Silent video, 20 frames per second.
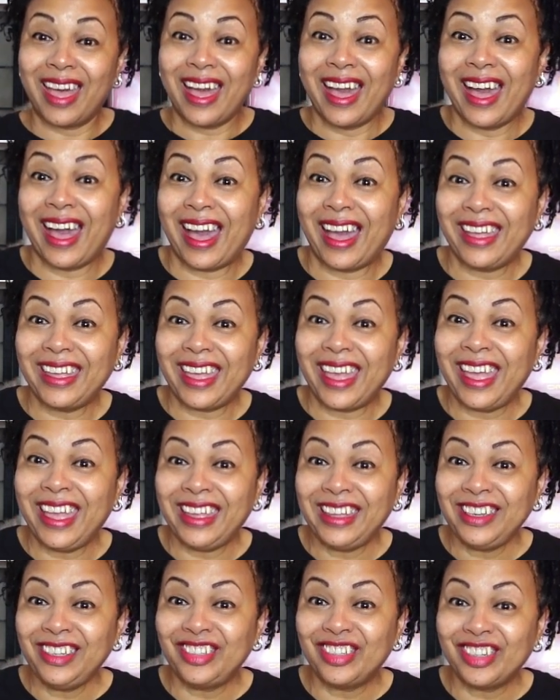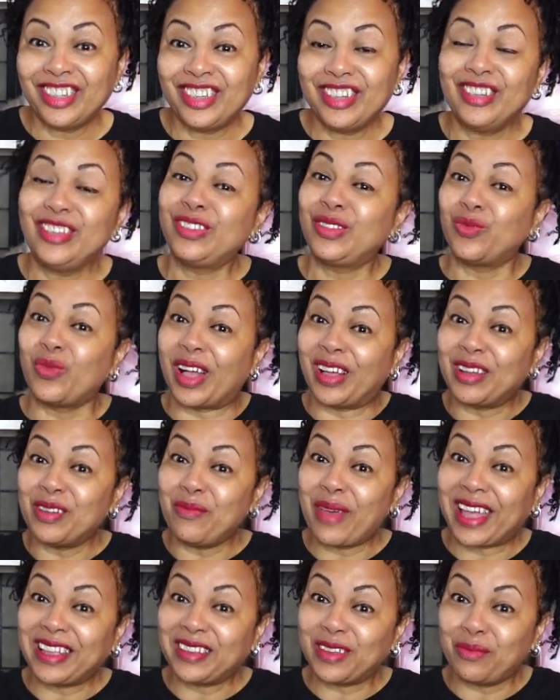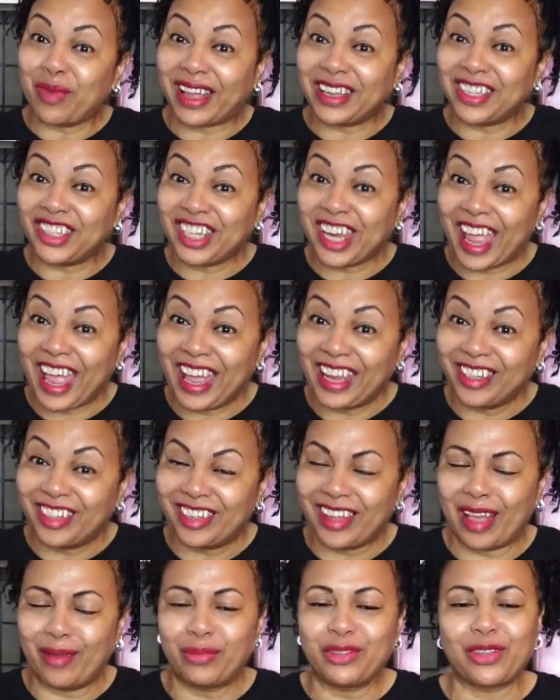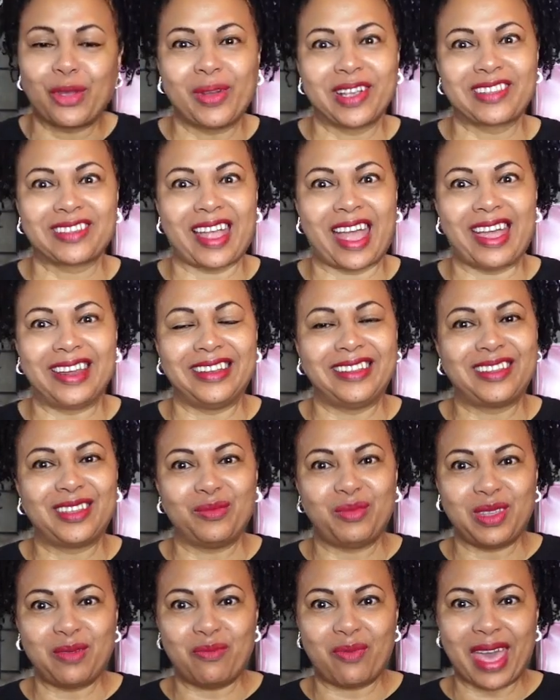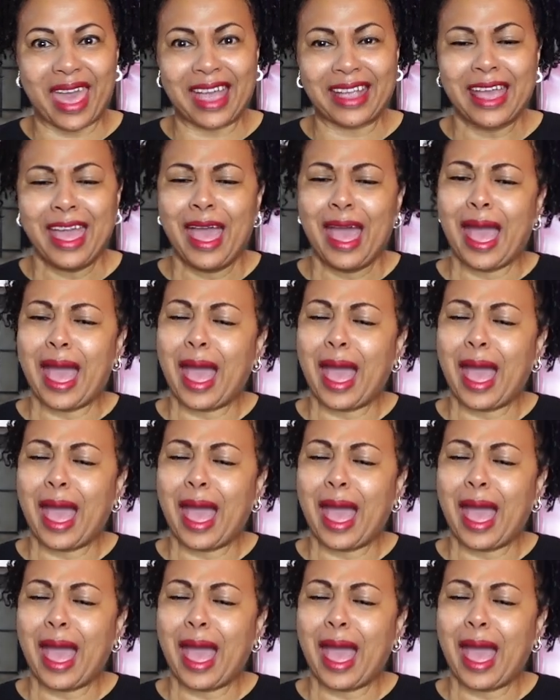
Hi angels, welcome back to my channel. I'm so excited to be back.